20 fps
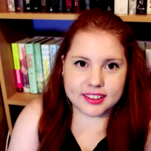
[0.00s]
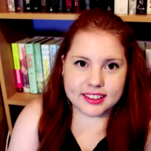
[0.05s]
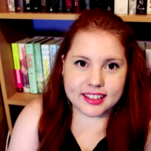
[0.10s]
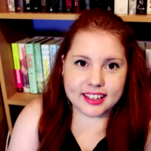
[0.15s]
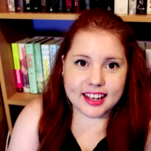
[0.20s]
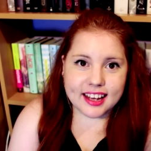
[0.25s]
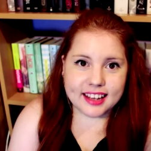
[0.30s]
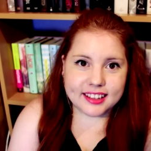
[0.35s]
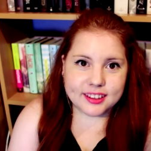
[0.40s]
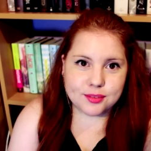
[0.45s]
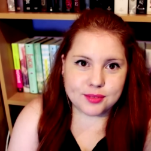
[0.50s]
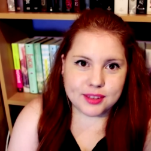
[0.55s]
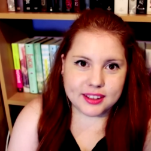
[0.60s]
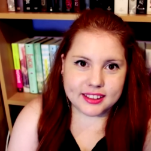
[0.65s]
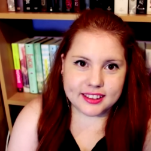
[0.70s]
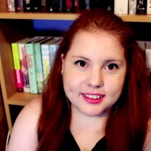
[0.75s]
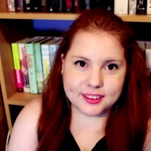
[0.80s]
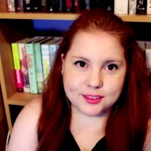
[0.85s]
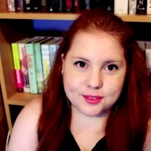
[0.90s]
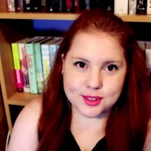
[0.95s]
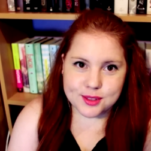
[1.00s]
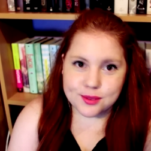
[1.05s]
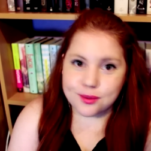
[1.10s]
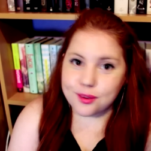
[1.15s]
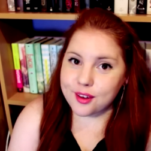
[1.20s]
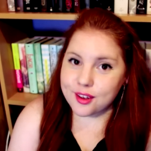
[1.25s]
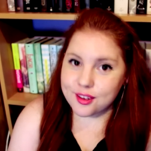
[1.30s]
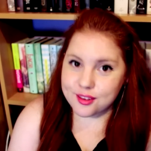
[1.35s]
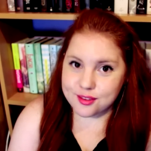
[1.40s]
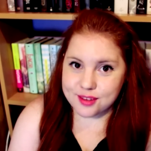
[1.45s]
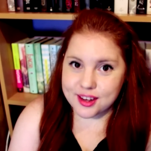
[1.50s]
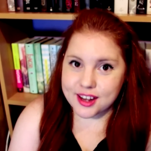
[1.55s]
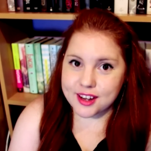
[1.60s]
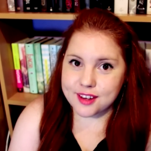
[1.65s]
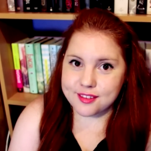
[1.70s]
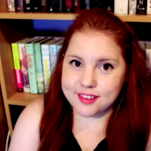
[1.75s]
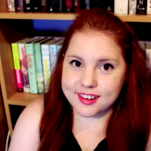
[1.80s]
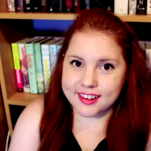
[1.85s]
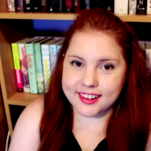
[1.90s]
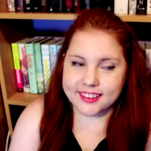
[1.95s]
and I like the fact that it was
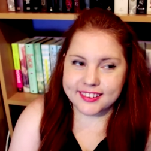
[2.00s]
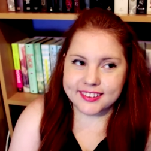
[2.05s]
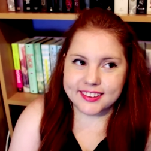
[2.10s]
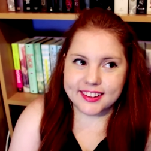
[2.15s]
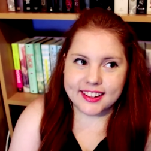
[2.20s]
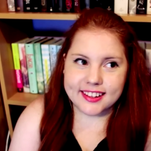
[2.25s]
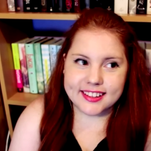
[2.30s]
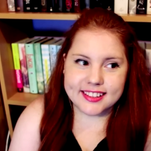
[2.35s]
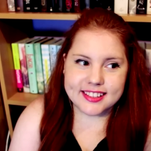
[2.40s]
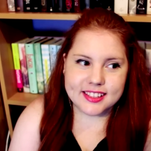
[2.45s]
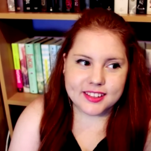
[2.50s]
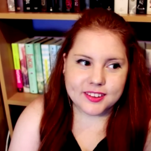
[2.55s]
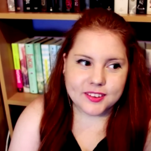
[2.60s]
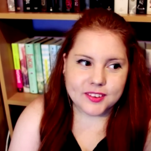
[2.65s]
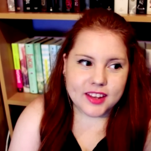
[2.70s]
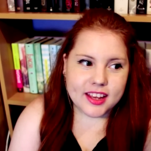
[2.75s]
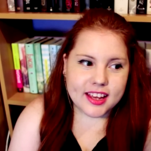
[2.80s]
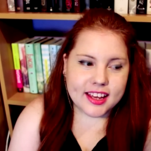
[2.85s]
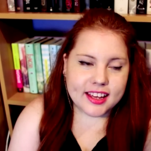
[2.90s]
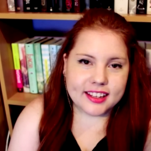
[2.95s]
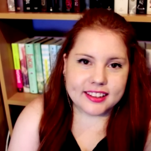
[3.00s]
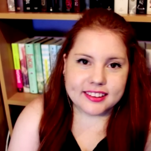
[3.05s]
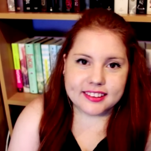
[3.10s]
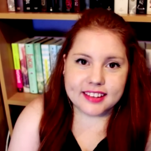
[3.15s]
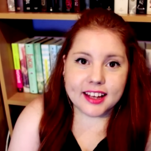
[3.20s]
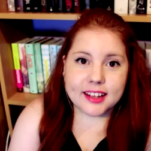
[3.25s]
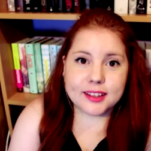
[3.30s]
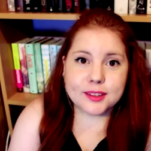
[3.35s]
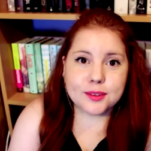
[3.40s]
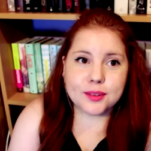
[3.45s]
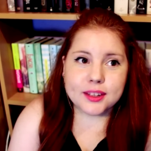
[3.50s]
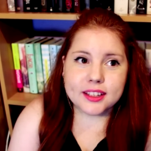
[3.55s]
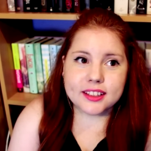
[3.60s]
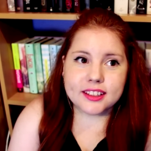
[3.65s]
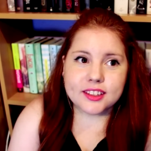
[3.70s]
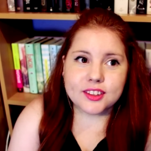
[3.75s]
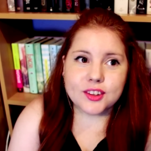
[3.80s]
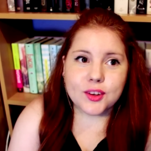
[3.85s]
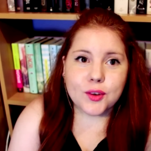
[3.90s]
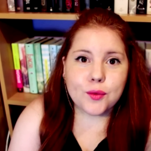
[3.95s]
very adult, so it dealt
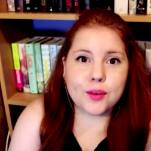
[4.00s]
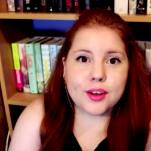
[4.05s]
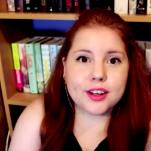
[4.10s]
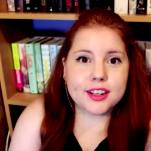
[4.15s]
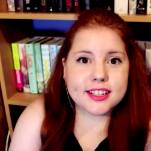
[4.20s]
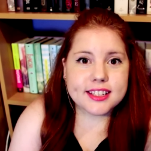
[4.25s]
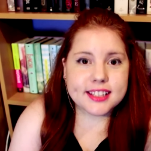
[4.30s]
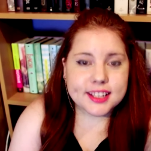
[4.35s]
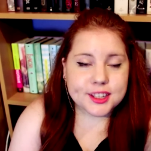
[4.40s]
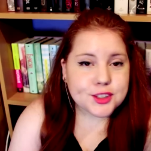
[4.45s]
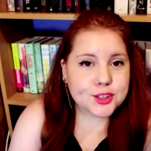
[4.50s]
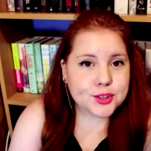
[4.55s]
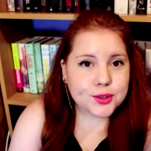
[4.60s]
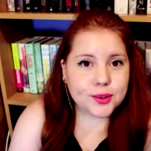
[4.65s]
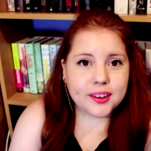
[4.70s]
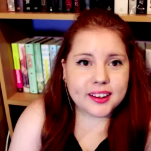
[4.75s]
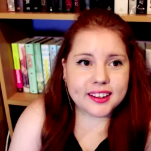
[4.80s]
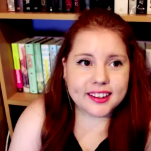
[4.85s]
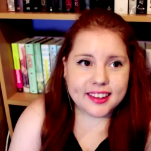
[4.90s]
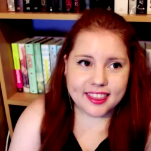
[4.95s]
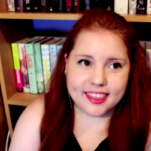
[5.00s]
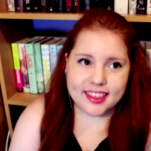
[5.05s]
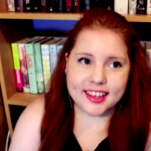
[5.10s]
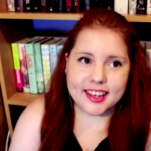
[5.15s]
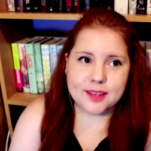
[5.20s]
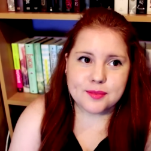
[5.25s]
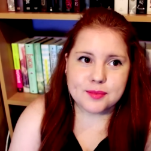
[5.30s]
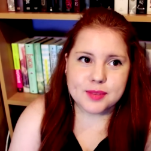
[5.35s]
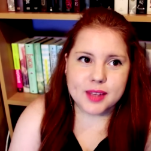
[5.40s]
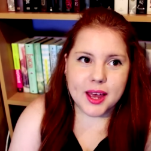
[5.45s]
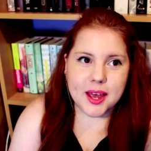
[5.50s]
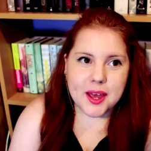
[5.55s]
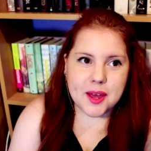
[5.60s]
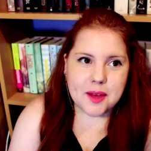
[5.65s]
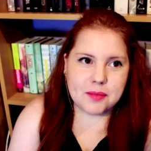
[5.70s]
with, you know, very sexual themes,